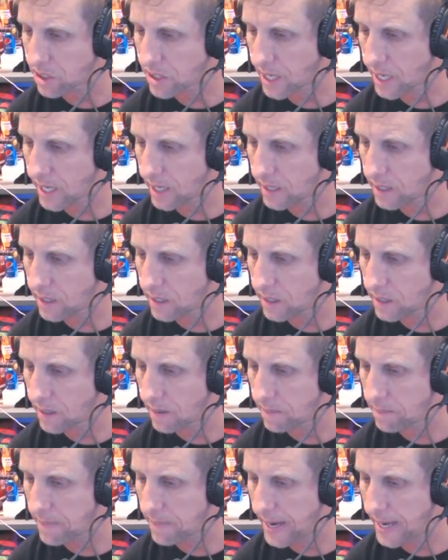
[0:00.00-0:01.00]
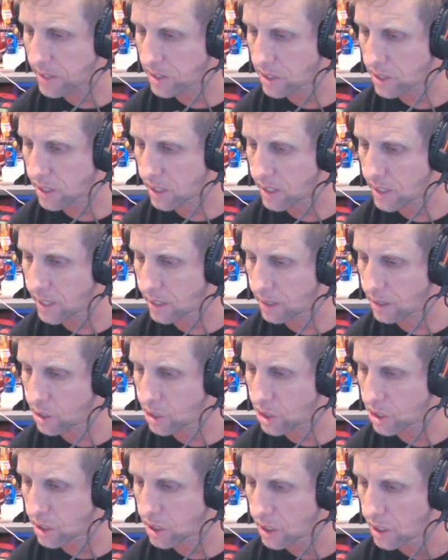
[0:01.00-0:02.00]
standard maths and
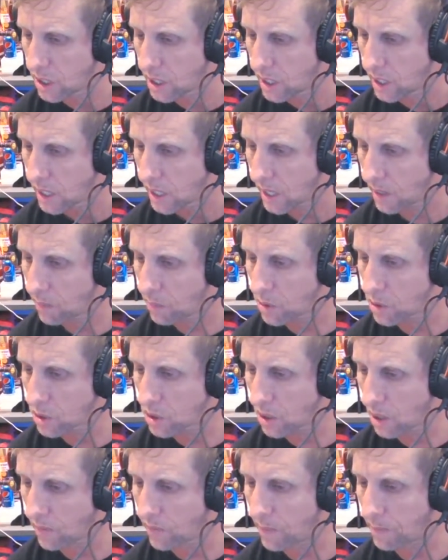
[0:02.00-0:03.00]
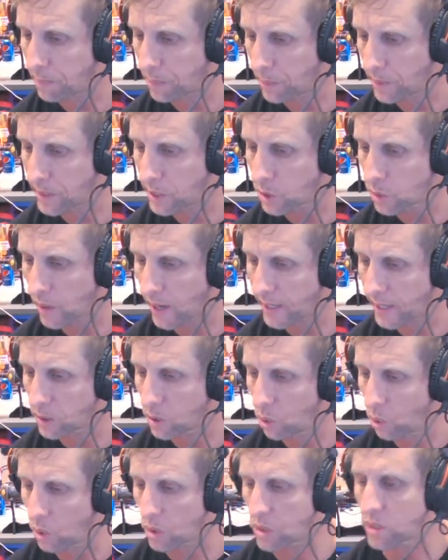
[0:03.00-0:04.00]
English. It was of a
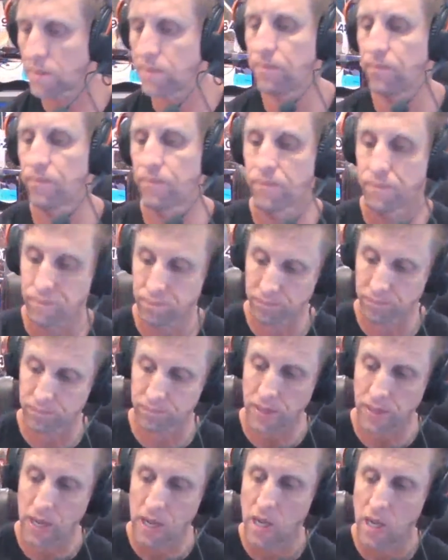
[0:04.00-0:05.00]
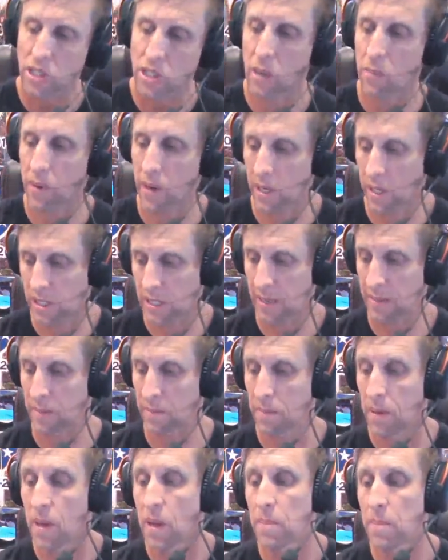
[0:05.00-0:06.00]
pre-trade course, so they won't
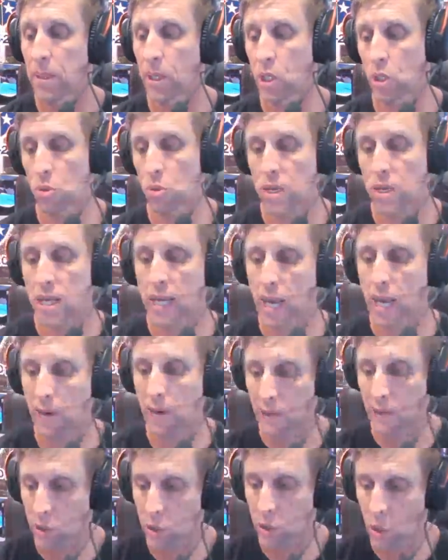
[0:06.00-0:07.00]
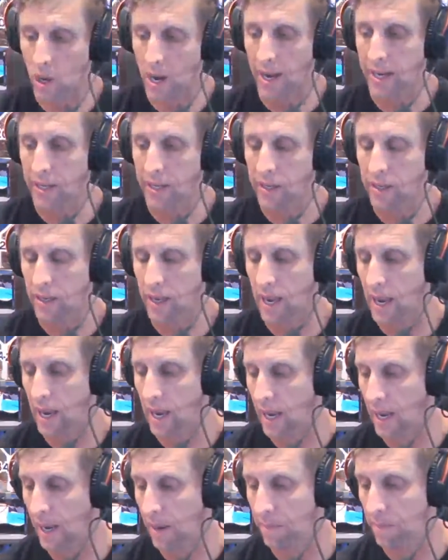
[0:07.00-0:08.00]
accept them. Because when you go for a trade,
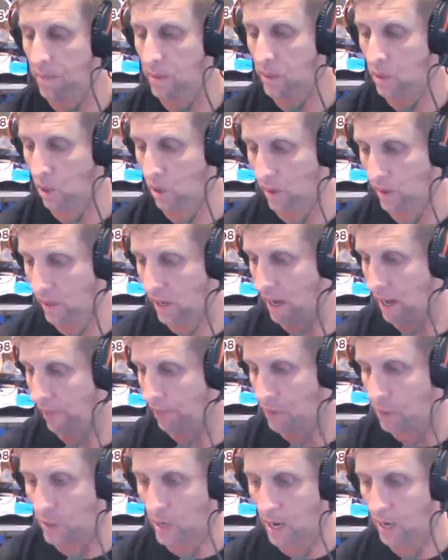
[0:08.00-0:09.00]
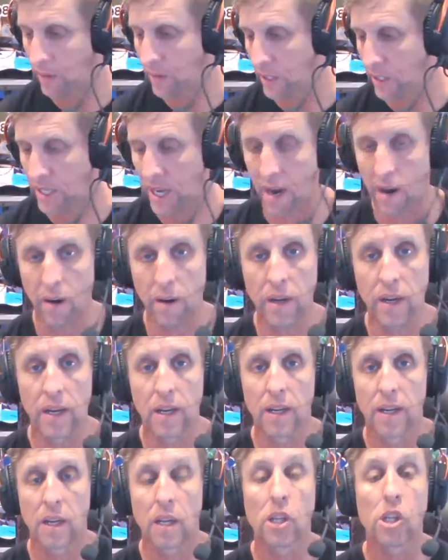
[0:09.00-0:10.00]
I don't know if you know this, Aaron,
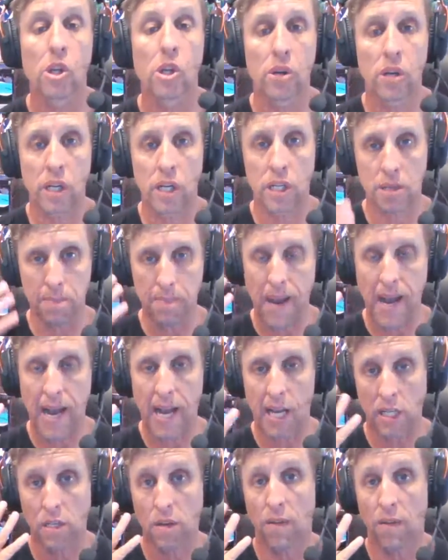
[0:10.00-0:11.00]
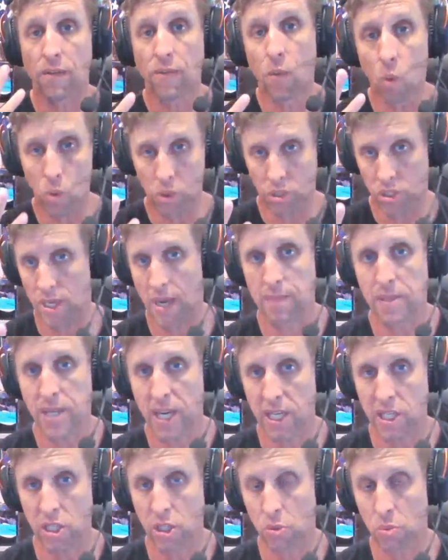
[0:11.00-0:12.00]
you need to pass 4
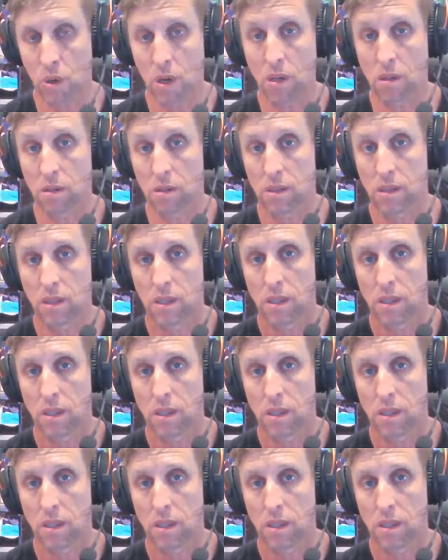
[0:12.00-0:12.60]
subjects as well: